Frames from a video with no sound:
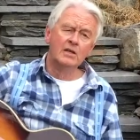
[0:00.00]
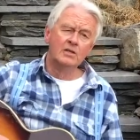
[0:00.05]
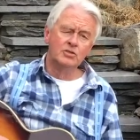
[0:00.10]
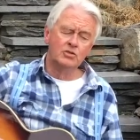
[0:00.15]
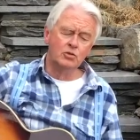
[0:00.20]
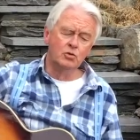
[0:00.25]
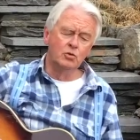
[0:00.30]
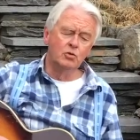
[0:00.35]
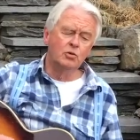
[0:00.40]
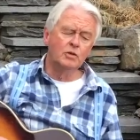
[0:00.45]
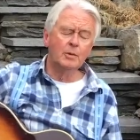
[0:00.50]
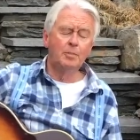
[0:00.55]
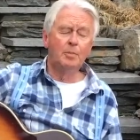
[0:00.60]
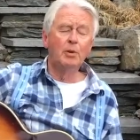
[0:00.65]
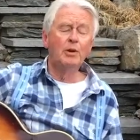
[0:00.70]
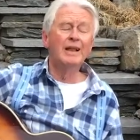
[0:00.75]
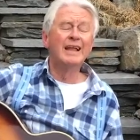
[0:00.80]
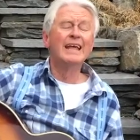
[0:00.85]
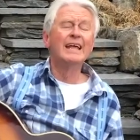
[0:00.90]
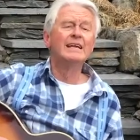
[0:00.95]
to the
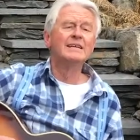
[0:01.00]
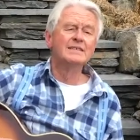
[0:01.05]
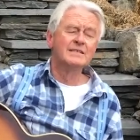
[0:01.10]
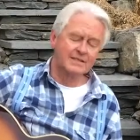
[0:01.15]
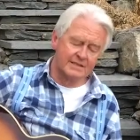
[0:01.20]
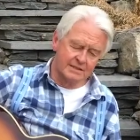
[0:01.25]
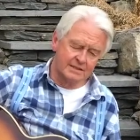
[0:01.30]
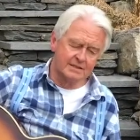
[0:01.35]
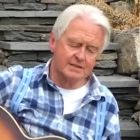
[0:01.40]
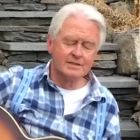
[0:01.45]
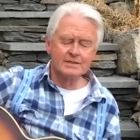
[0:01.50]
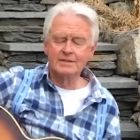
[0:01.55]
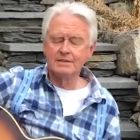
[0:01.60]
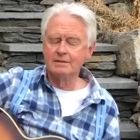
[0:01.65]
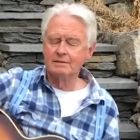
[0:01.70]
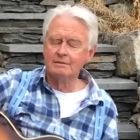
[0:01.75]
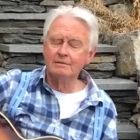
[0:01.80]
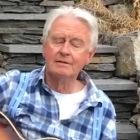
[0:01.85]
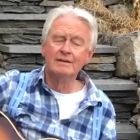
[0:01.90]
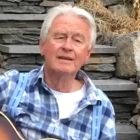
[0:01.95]
place
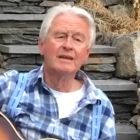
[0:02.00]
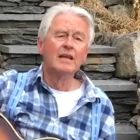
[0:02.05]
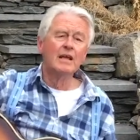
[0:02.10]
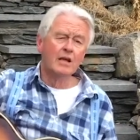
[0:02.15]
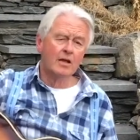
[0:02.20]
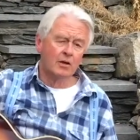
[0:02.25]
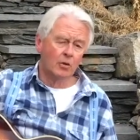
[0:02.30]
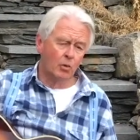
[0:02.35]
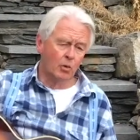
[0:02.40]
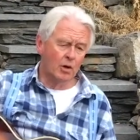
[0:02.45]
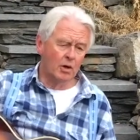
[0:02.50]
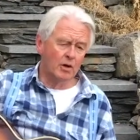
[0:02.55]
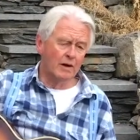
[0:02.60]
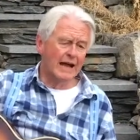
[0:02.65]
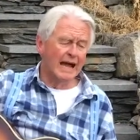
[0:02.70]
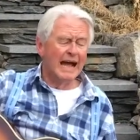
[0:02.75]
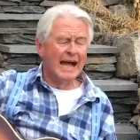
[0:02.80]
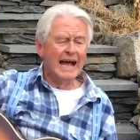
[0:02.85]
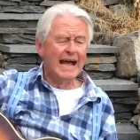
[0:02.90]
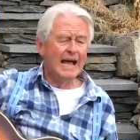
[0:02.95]
where
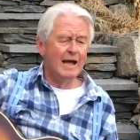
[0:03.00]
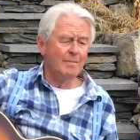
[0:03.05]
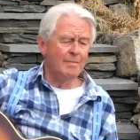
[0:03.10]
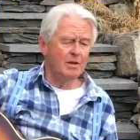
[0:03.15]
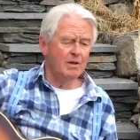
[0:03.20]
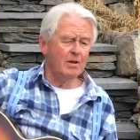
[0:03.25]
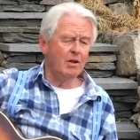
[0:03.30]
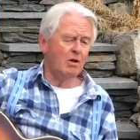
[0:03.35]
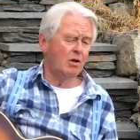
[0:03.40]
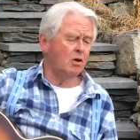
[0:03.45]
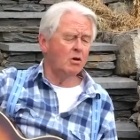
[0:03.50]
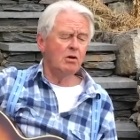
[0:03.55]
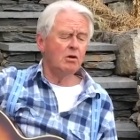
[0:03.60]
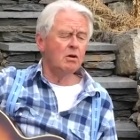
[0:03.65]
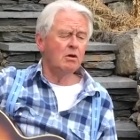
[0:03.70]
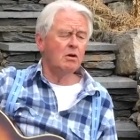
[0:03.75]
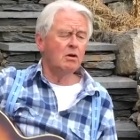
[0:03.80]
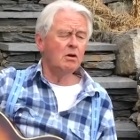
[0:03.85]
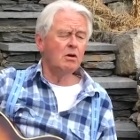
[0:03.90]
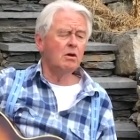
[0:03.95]
I
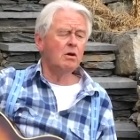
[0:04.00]
belong.